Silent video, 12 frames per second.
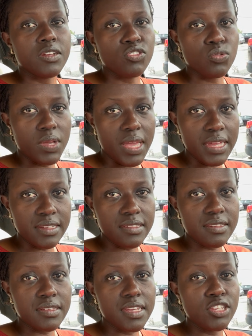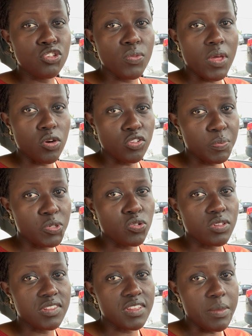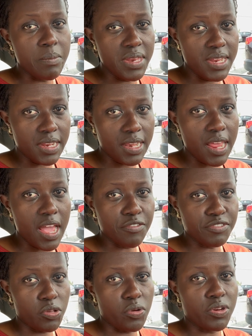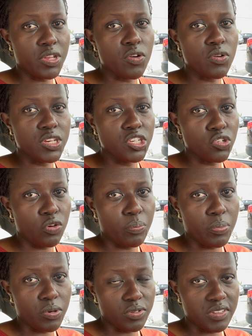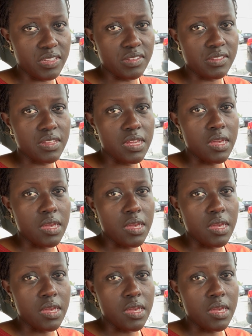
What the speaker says: to get into the hospitals immediately after your recognition process.